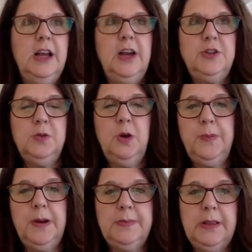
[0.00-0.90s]
I do
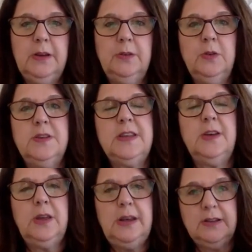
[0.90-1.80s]
open up the little door and say,
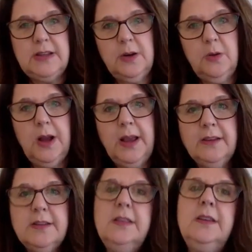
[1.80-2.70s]
okay, now take a walk out into